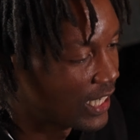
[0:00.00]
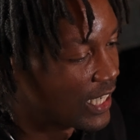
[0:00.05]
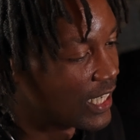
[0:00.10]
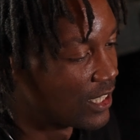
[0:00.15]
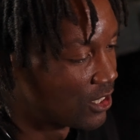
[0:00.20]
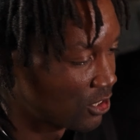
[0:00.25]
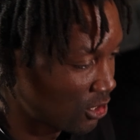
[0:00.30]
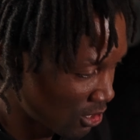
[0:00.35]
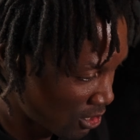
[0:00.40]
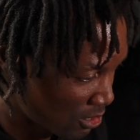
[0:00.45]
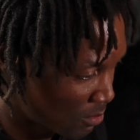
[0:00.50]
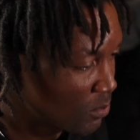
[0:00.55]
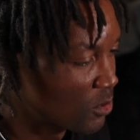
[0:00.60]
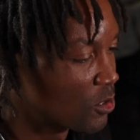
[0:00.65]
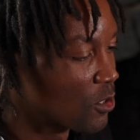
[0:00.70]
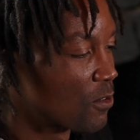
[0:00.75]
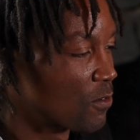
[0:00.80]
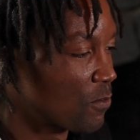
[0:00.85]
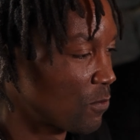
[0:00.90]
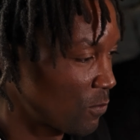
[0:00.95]
In
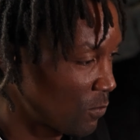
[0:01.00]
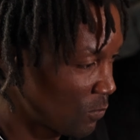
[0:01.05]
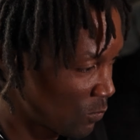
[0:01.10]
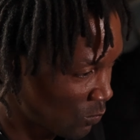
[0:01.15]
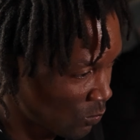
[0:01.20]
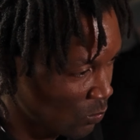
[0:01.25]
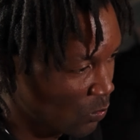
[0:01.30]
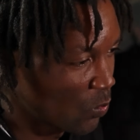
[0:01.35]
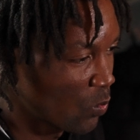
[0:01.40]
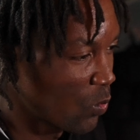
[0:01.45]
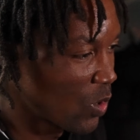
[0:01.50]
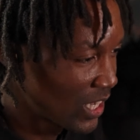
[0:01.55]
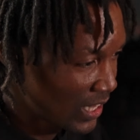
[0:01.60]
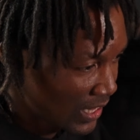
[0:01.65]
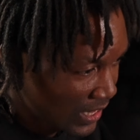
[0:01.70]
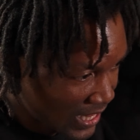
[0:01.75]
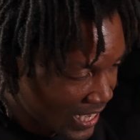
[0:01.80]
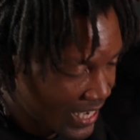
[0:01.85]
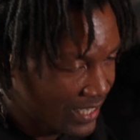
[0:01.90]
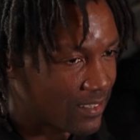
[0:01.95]
terms of
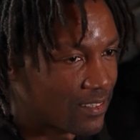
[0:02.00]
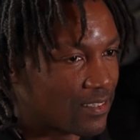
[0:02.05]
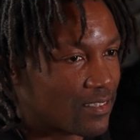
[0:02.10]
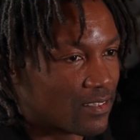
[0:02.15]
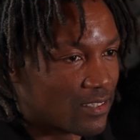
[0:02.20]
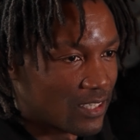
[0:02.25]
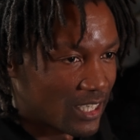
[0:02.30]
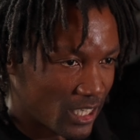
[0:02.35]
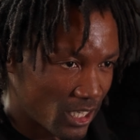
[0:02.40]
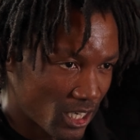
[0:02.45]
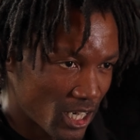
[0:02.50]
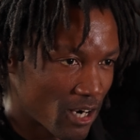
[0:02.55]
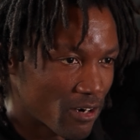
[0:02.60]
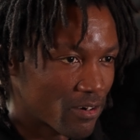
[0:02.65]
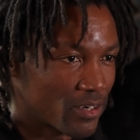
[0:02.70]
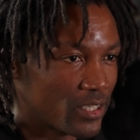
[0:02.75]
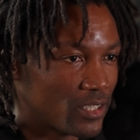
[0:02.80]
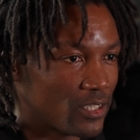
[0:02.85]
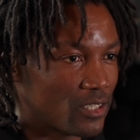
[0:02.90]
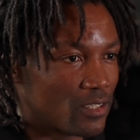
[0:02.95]
what that's
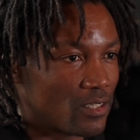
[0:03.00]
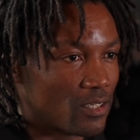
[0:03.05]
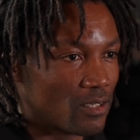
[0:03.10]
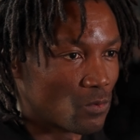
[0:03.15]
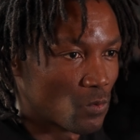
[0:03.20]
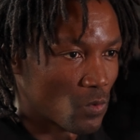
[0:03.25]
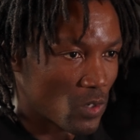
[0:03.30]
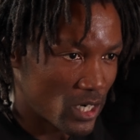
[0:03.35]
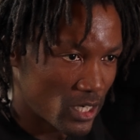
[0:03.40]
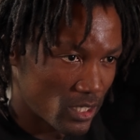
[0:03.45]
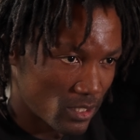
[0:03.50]
encouraged and what